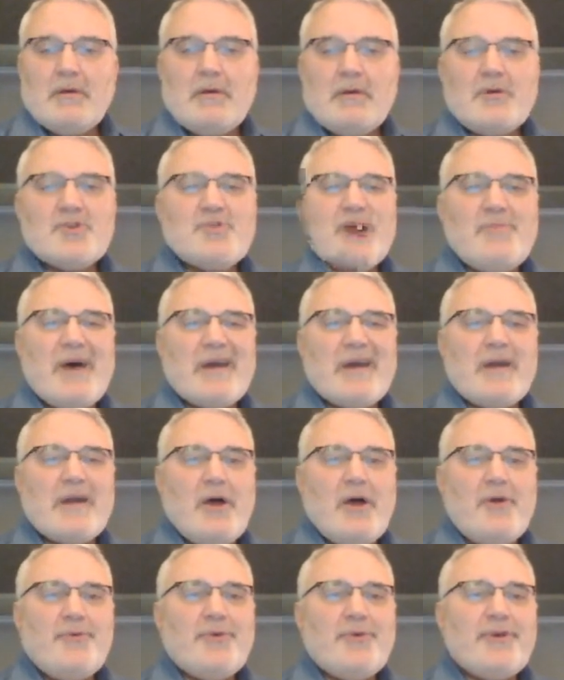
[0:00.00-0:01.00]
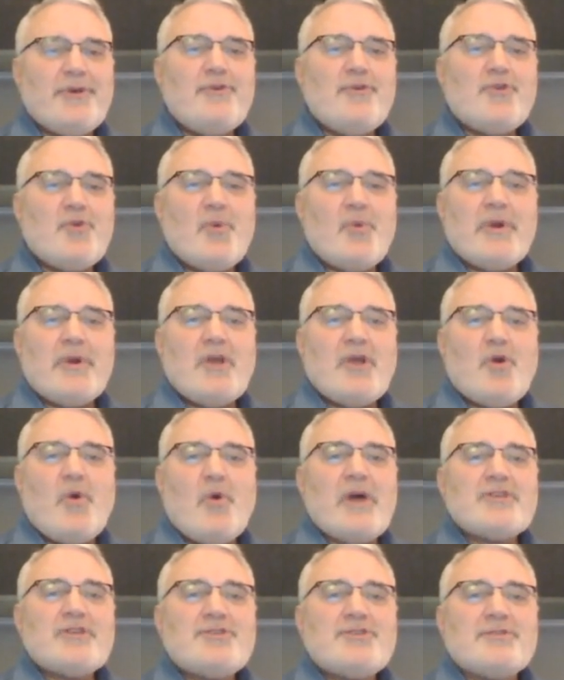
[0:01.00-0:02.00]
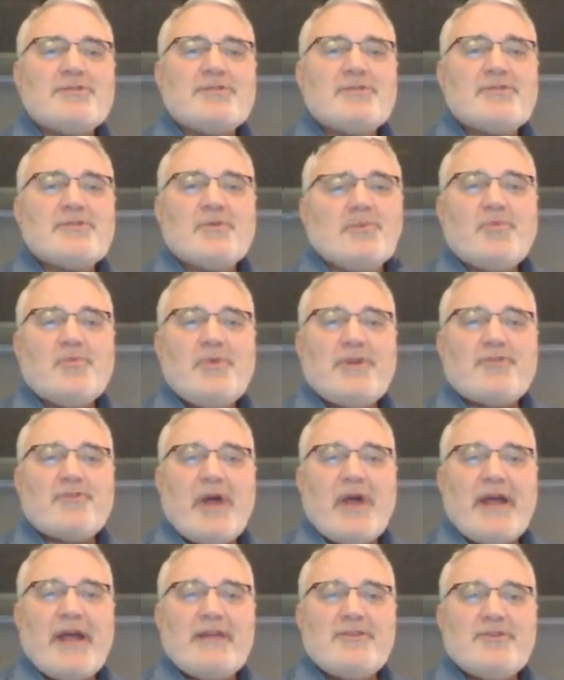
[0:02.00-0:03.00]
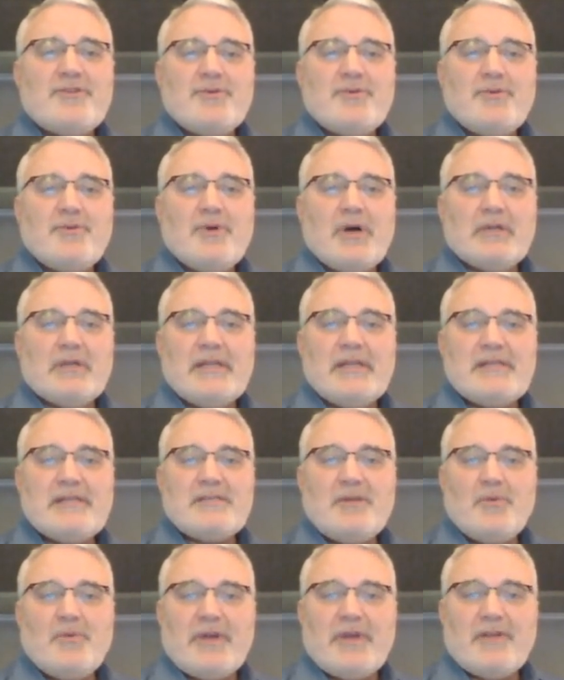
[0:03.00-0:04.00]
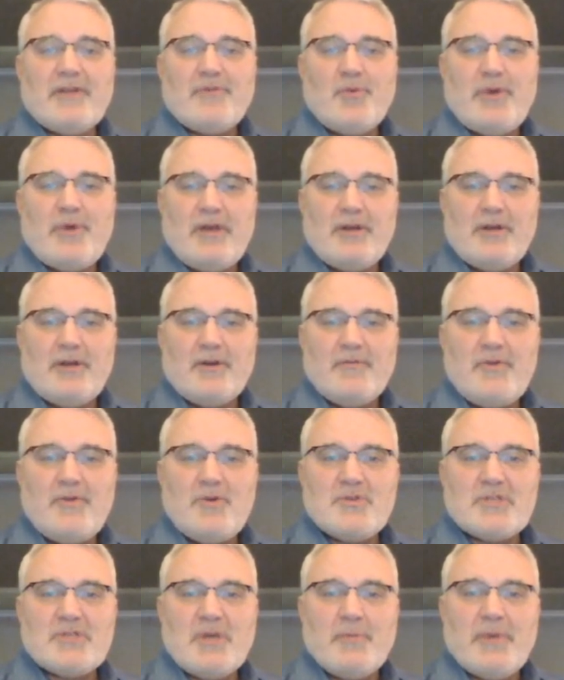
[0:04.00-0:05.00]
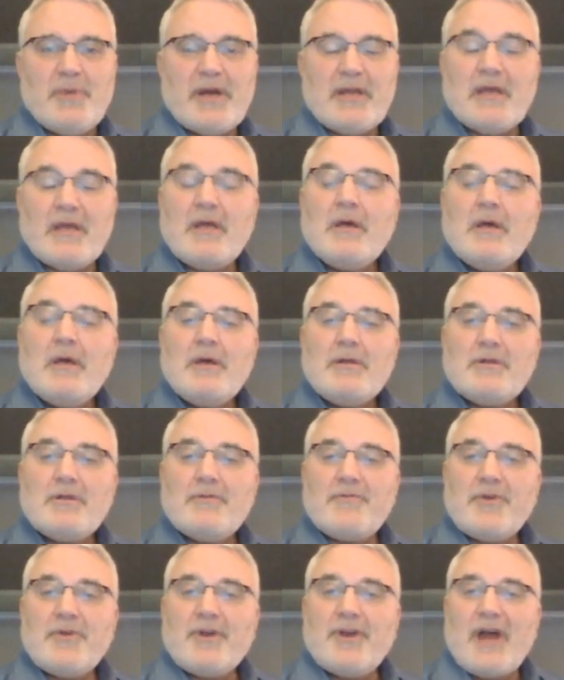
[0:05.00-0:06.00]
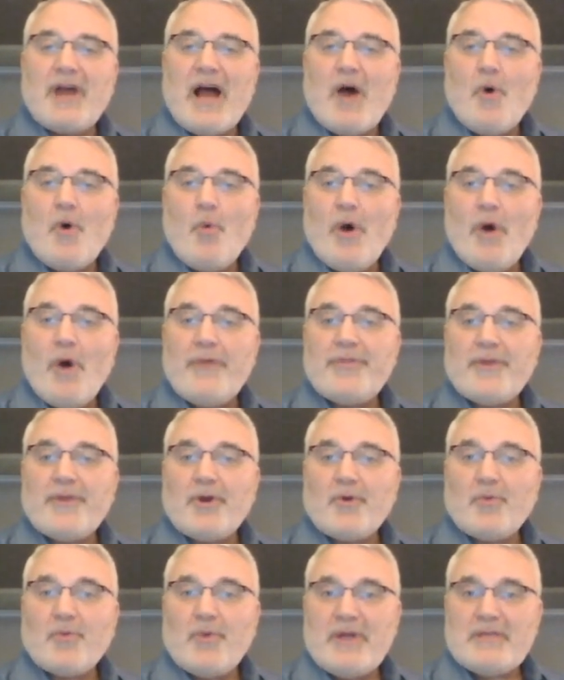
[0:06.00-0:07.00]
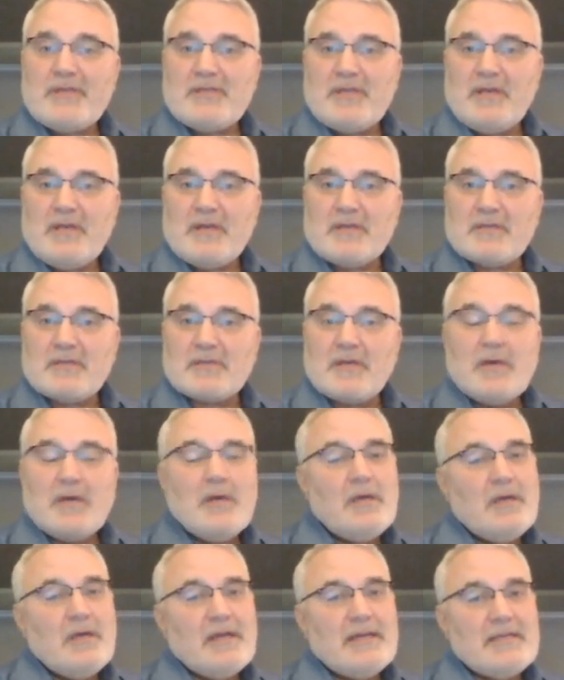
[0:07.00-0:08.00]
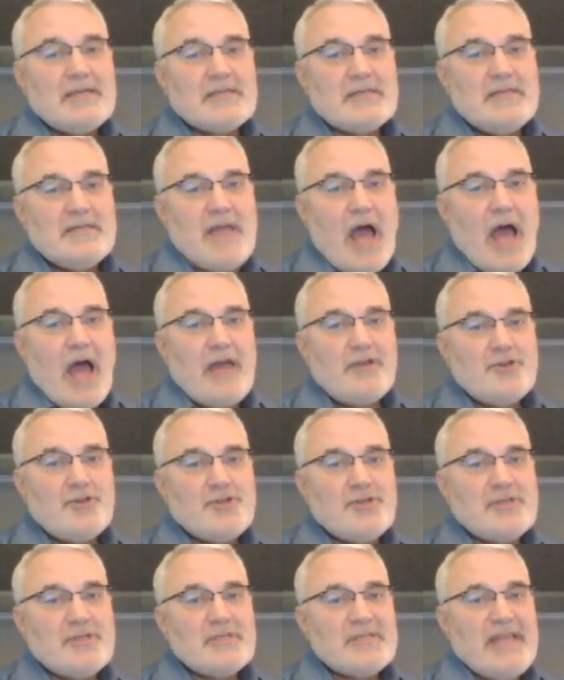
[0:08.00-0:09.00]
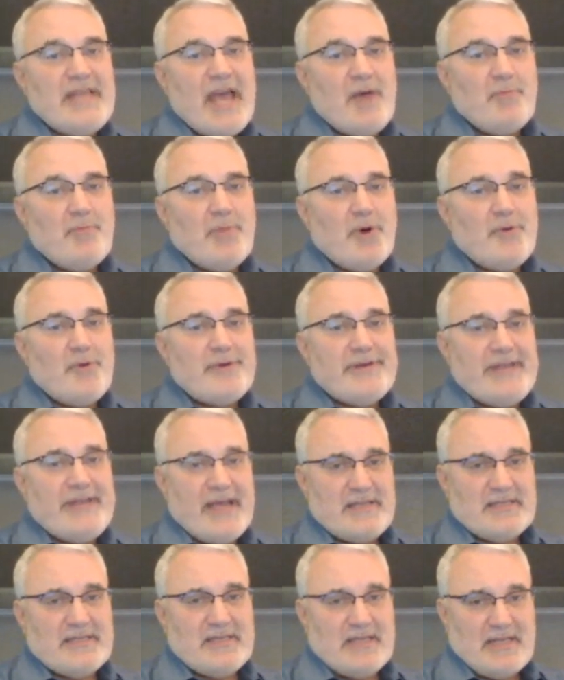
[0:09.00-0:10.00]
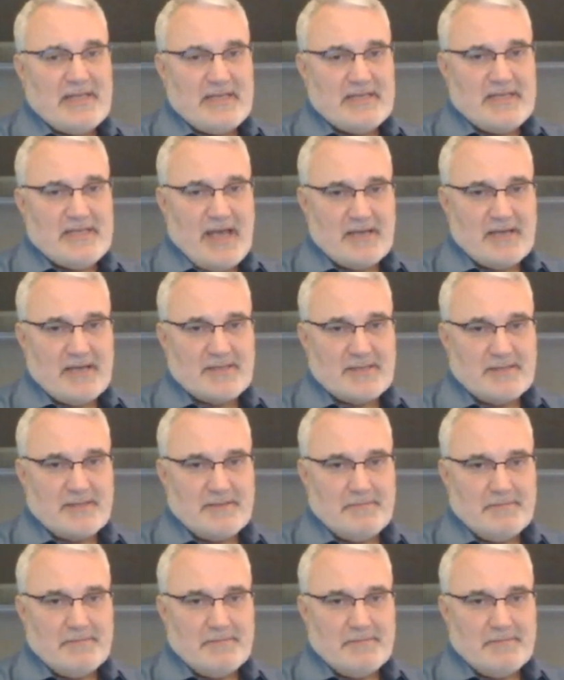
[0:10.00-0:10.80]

There's about 120 questions that we try to elicit whenever we interview somebody to figure out what their risk is. It is not just that bone density test.